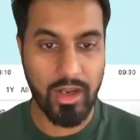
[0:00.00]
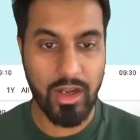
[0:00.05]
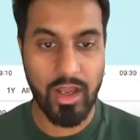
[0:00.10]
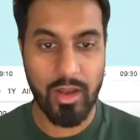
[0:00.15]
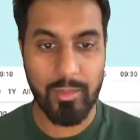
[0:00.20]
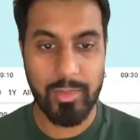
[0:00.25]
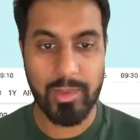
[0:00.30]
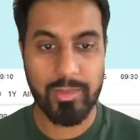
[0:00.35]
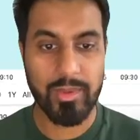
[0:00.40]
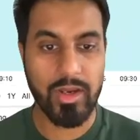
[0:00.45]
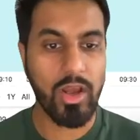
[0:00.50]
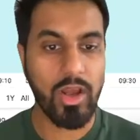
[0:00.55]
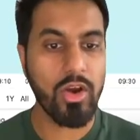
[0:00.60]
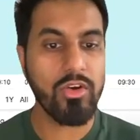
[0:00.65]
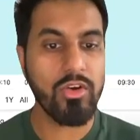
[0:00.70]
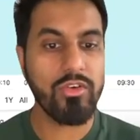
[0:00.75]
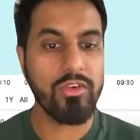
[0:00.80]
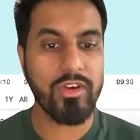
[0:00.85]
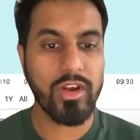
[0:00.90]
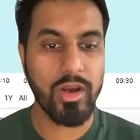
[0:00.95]
of people
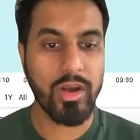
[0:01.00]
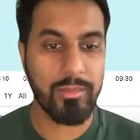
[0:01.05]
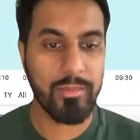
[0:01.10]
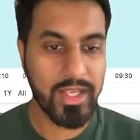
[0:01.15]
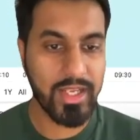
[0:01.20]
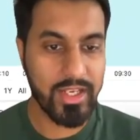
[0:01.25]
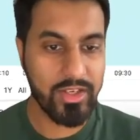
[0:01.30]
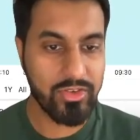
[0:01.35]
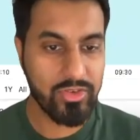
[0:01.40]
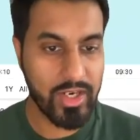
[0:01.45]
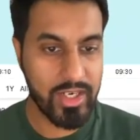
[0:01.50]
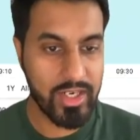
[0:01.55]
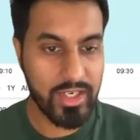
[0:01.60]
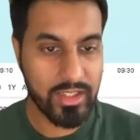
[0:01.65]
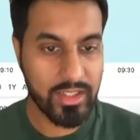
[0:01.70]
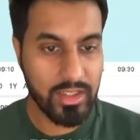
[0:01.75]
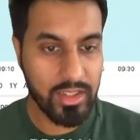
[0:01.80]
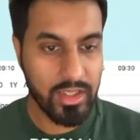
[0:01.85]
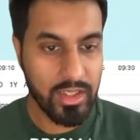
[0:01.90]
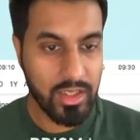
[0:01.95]
overcomplicate
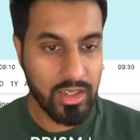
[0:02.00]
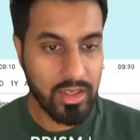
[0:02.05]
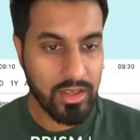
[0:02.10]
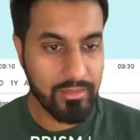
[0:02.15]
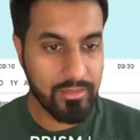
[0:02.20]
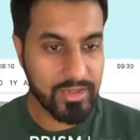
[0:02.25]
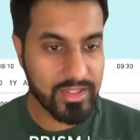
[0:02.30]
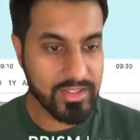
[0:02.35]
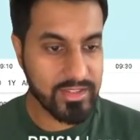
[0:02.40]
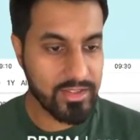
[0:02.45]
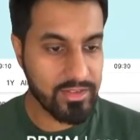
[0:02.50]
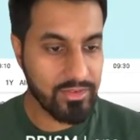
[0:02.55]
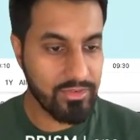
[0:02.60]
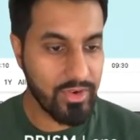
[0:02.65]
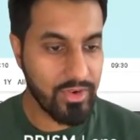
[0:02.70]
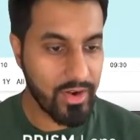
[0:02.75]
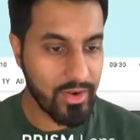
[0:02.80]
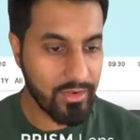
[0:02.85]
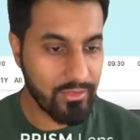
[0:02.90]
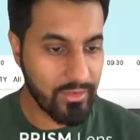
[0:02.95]
trading, but this is
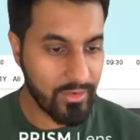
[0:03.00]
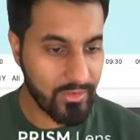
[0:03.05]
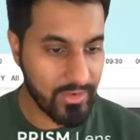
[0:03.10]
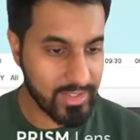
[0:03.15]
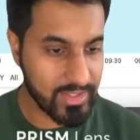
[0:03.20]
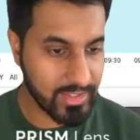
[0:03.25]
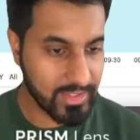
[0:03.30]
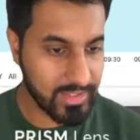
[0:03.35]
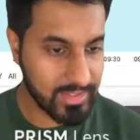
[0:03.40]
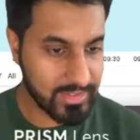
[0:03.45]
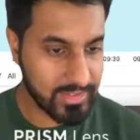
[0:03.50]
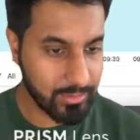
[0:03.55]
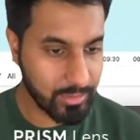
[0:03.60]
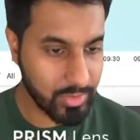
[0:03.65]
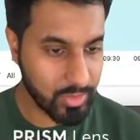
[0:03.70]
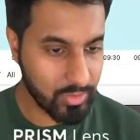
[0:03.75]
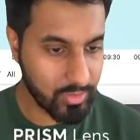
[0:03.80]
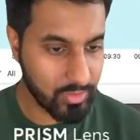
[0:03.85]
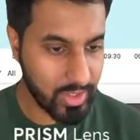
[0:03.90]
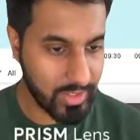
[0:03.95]
very, very
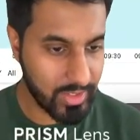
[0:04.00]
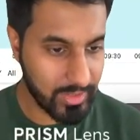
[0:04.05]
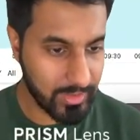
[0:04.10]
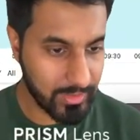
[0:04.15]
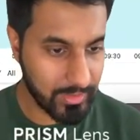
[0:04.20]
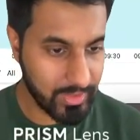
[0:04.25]
simple right here.